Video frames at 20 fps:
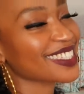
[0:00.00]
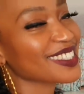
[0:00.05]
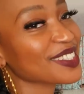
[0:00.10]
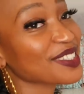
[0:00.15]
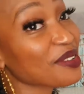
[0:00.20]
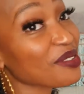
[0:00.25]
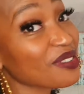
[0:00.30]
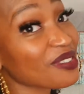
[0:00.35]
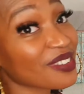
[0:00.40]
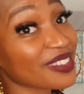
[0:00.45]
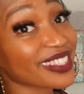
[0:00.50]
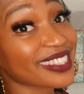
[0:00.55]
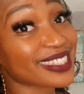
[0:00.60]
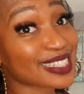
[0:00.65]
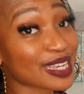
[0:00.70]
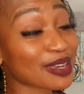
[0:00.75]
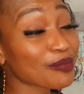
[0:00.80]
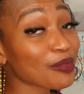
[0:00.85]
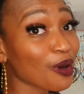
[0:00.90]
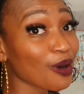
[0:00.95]
so we've got the
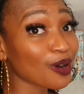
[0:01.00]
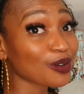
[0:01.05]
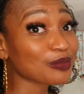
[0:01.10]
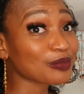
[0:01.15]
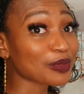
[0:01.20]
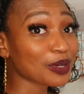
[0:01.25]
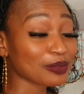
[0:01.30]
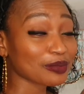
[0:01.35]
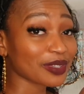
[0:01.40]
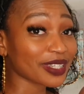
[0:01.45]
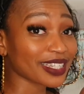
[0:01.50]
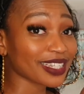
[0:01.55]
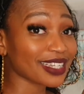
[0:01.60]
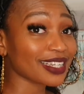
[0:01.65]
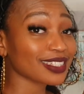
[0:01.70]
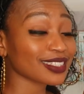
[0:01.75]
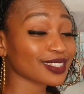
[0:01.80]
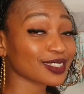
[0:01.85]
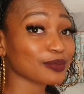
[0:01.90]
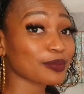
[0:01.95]
Skip Hot Moby
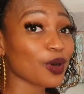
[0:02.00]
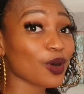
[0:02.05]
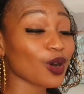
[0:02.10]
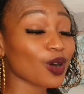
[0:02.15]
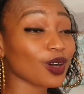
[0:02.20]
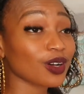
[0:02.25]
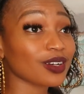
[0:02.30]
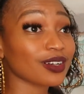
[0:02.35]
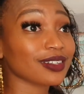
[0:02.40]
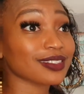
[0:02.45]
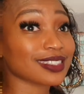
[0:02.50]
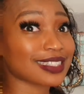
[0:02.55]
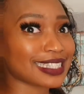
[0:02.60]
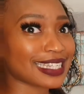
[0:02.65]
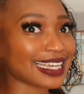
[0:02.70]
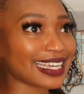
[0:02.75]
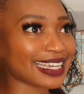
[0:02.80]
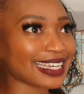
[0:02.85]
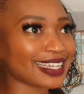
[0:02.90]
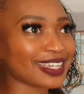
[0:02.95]
Smart
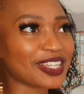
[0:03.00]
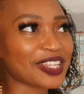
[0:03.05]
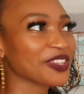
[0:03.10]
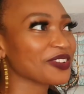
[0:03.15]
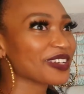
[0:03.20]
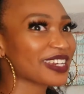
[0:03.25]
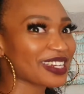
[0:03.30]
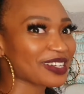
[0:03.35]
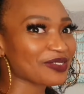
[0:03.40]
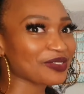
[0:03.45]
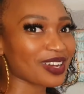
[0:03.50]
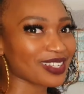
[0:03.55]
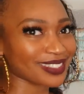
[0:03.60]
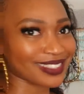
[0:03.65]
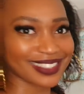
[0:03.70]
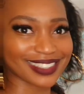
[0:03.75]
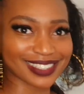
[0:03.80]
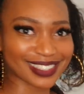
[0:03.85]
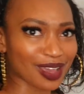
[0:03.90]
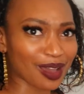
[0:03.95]
Sling 3-in-1
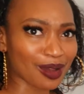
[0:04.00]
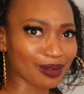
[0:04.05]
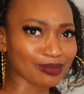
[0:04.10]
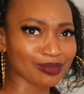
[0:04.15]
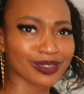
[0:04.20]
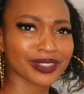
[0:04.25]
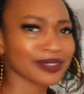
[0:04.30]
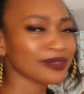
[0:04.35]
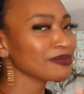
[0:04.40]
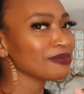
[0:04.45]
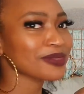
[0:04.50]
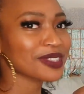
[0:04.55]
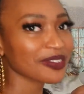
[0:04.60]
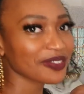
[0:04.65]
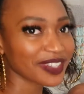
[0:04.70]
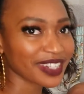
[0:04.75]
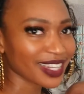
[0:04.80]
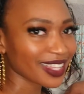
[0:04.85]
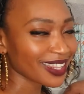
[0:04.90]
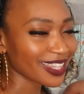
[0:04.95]
tub. Something
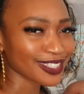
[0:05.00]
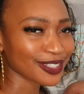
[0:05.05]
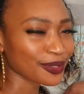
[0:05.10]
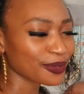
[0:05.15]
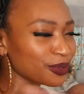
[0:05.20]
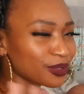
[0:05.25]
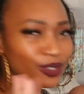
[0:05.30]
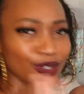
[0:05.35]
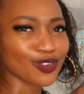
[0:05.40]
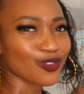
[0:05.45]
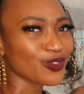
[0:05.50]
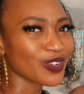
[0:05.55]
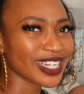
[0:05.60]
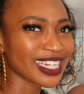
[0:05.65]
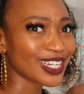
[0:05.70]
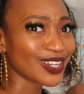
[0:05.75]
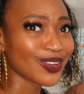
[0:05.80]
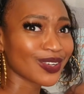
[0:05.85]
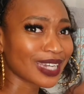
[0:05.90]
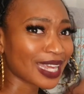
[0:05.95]
like that it's called. A really
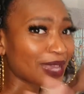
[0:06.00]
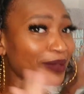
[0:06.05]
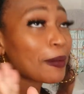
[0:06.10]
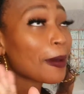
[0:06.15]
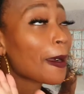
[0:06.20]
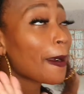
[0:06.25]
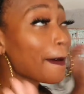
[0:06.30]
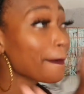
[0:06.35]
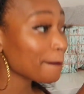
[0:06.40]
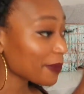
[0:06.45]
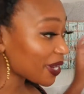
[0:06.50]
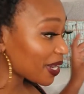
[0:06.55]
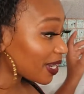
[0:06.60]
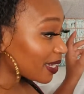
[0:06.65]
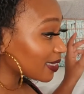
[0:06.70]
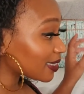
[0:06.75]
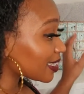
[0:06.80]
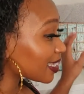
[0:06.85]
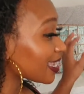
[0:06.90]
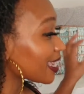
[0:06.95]
long name. But
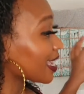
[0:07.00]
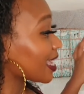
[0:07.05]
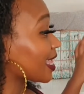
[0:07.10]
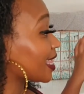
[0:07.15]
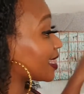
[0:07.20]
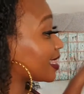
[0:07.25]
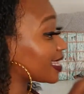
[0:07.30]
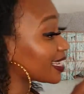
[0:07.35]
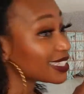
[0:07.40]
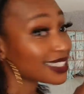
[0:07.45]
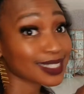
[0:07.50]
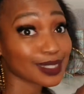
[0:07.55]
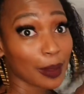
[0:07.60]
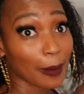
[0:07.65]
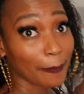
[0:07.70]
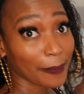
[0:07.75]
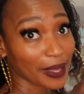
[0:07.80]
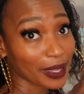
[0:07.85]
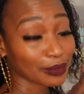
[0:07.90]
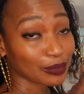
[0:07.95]
this
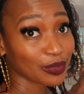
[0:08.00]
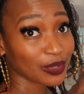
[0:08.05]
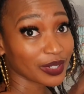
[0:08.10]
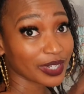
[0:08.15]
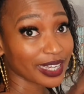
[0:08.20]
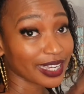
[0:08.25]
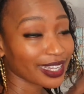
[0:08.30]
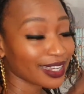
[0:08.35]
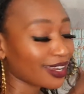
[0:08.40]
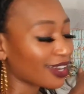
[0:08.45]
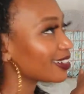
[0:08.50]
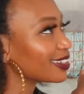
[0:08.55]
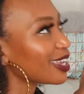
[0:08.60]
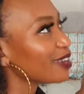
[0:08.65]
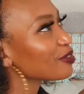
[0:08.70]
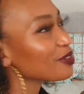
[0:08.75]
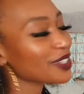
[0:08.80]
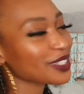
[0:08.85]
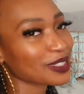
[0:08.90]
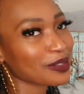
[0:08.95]
bad boy,
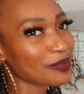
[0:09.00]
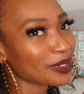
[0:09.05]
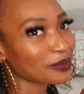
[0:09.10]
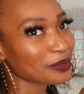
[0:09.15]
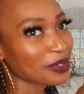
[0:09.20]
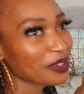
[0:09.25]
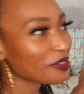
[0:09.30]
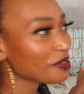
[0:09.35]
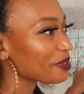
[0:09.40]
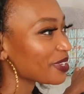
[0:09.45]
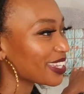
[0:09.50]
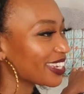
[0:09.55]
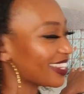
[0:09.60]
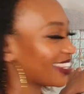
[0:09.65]
everything's a bad boy for me.